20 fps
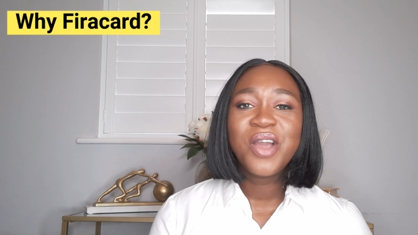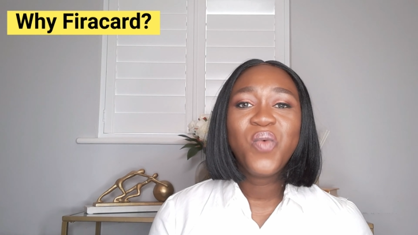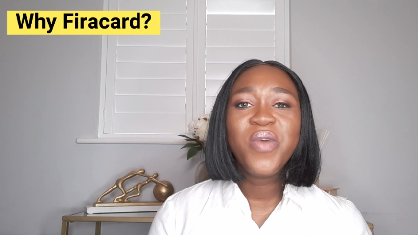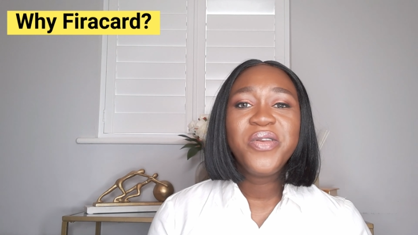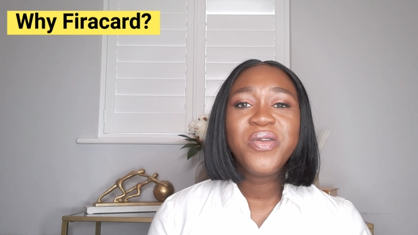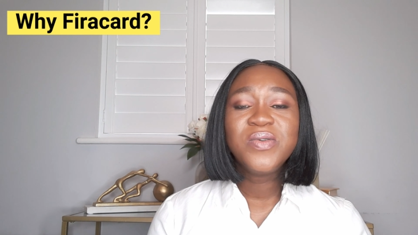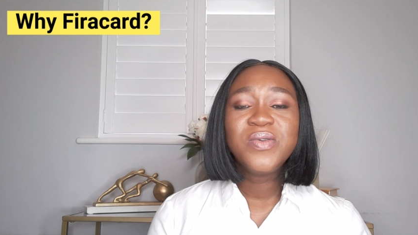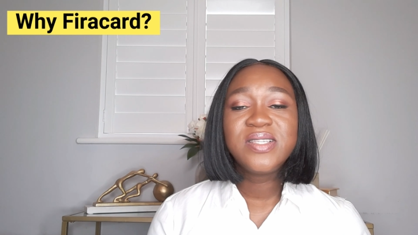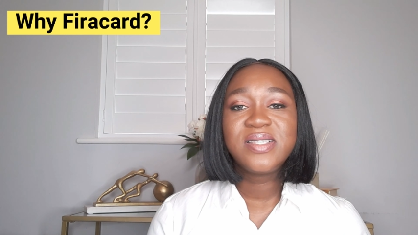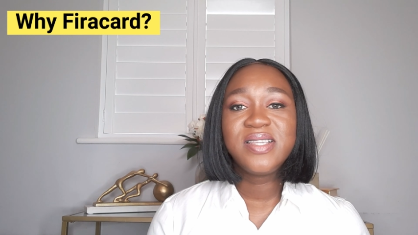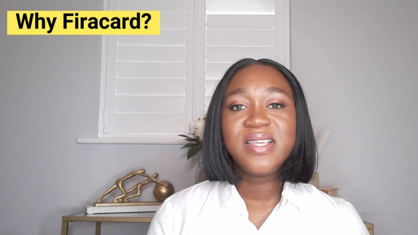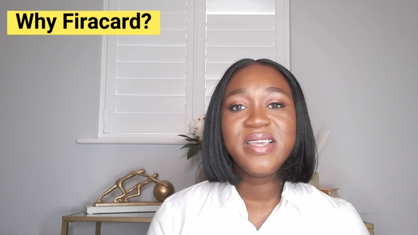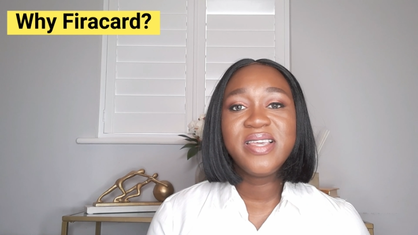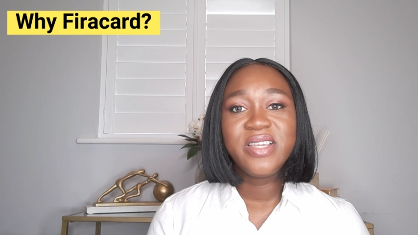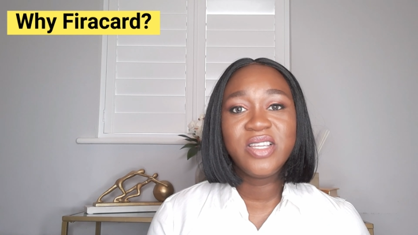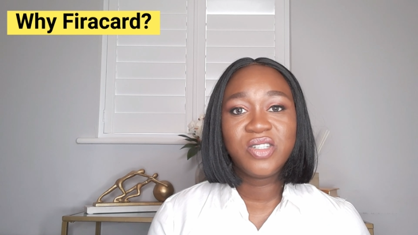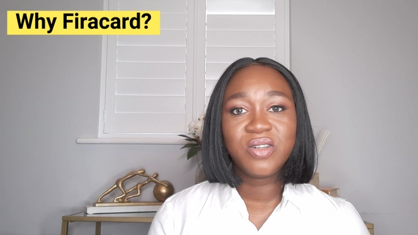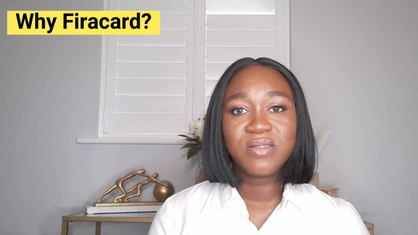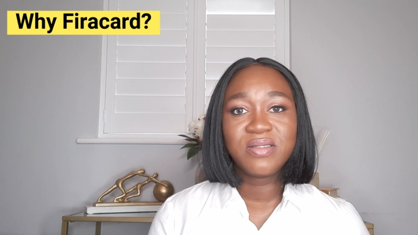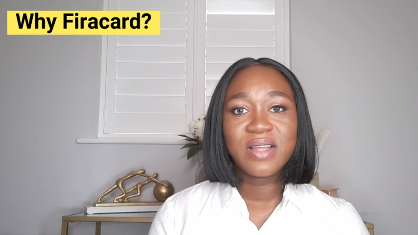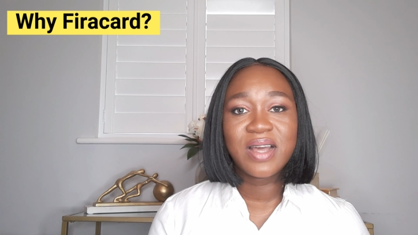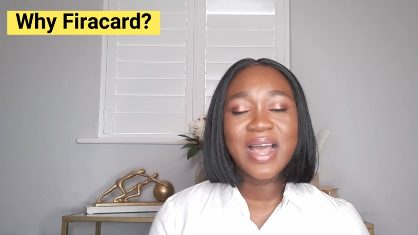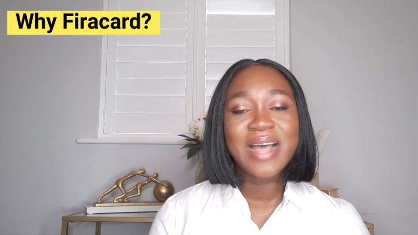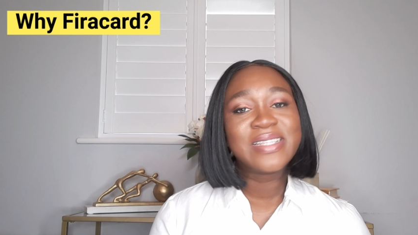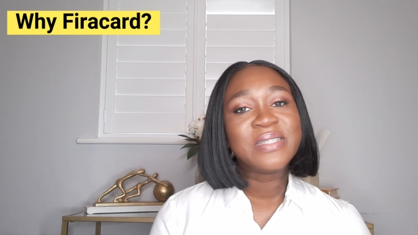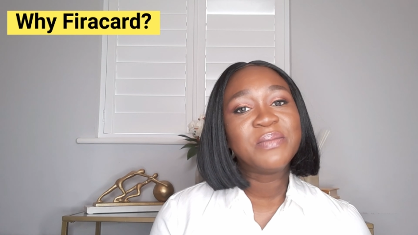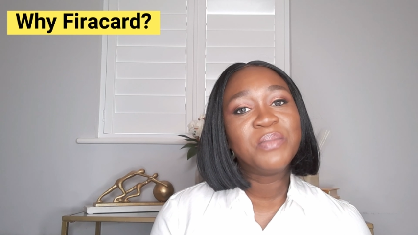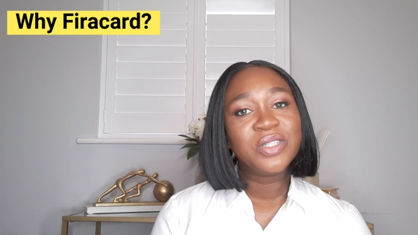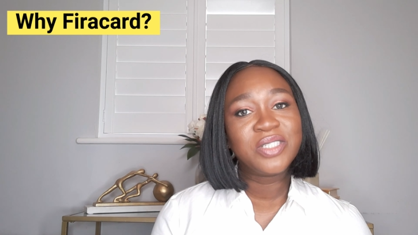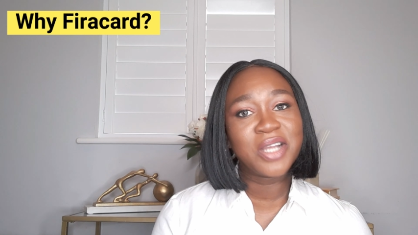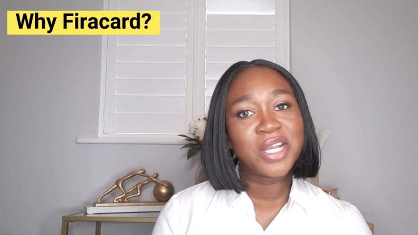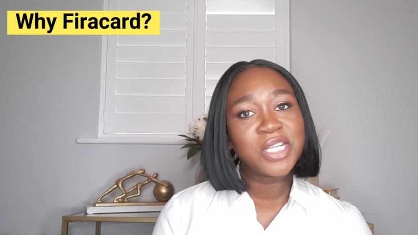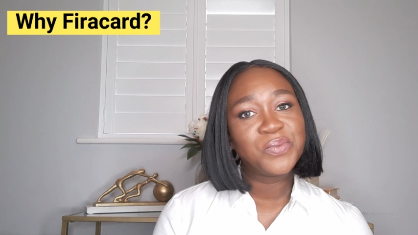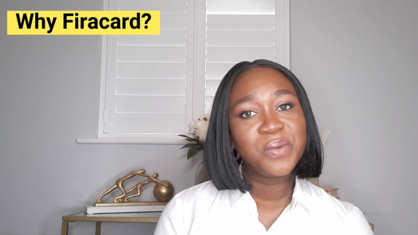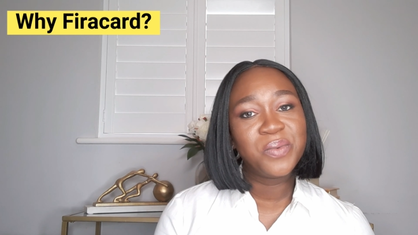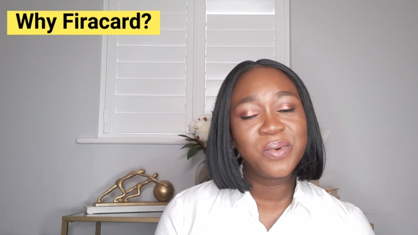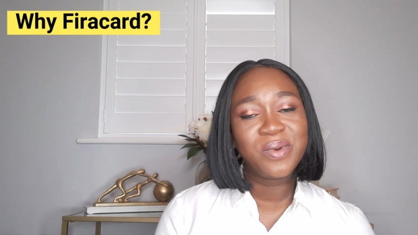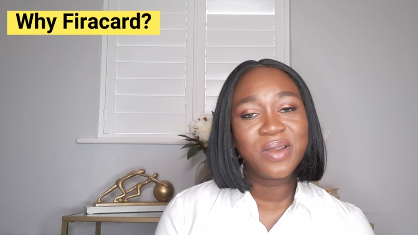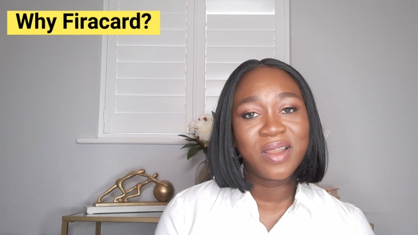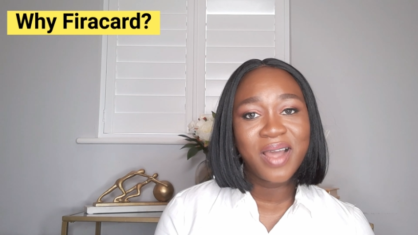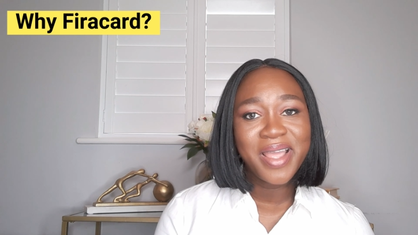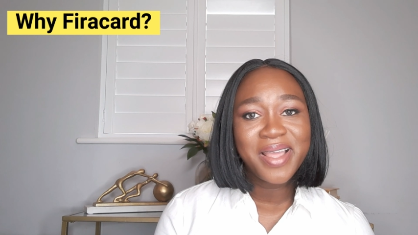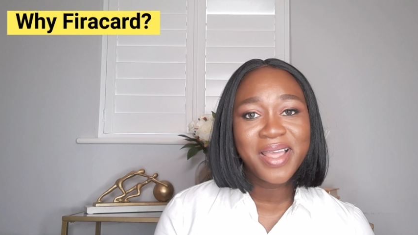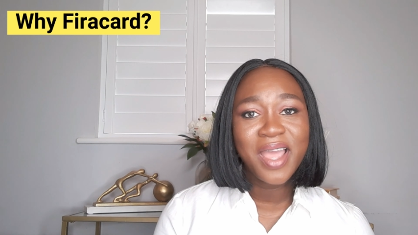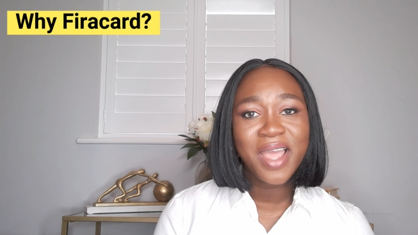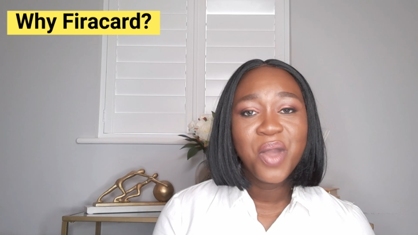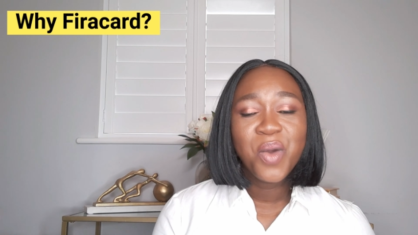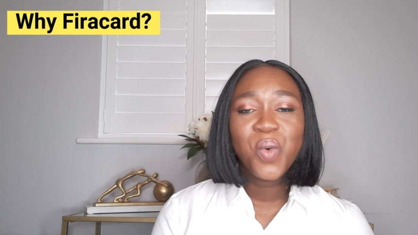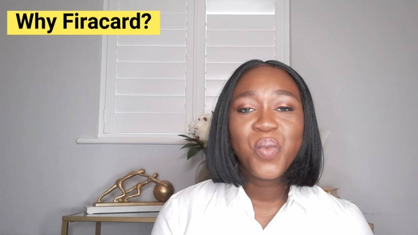We don't see each other as much as we would like.